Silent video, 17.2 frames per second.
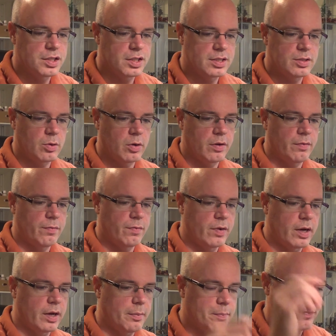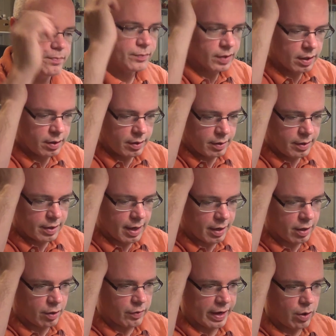just sort of
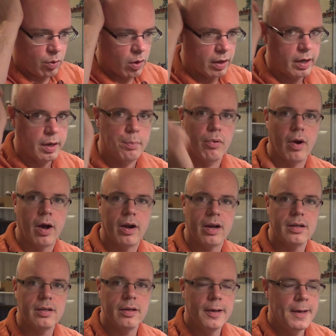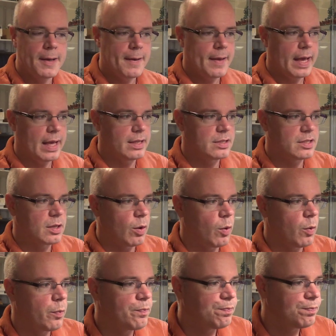not a great quality product. And
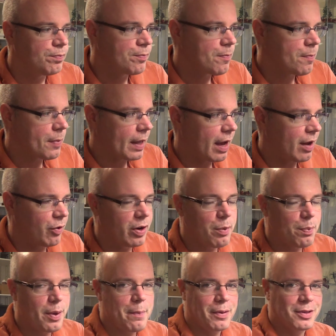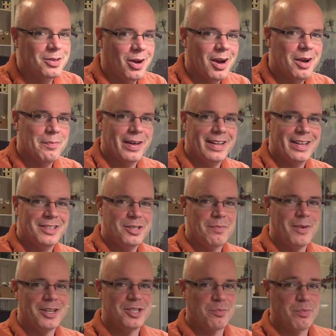so I don't hear people talk about that too
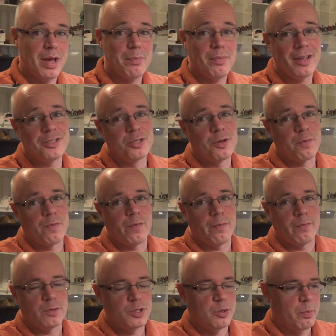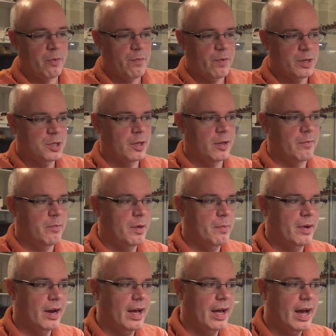much, and maybe it's superficial of me,
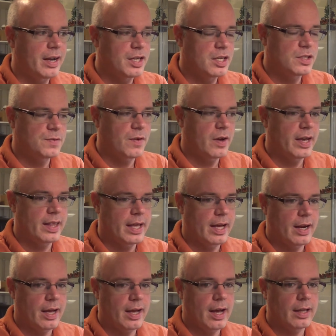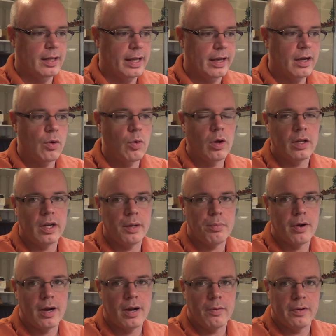but I just find that I like a quality
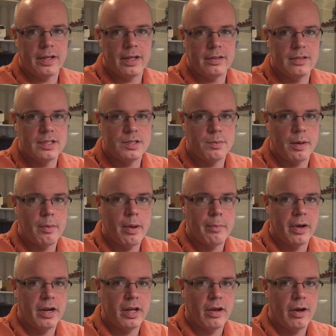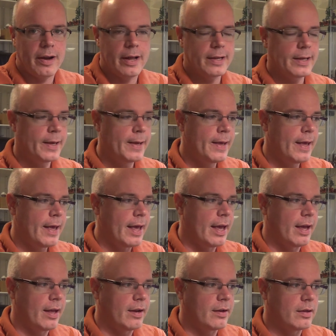product to spend my money on it.
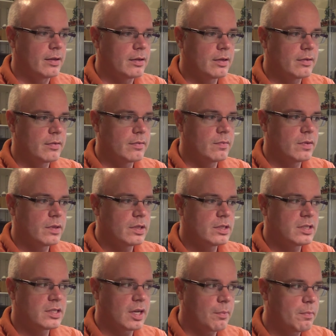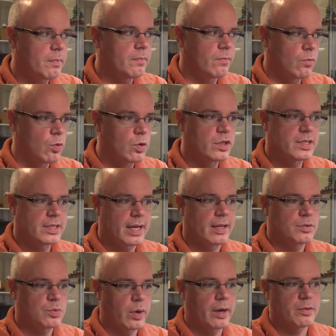And some rule
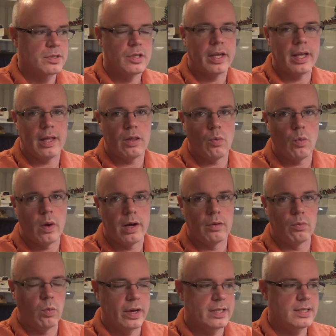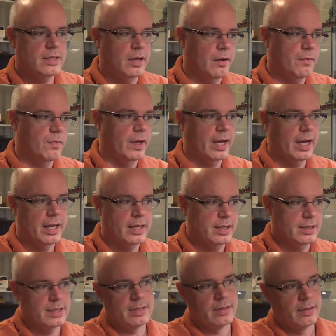sets, when I was looking at the Wild West stuff, I
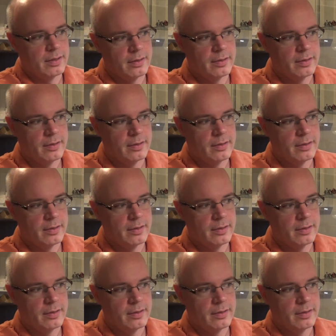just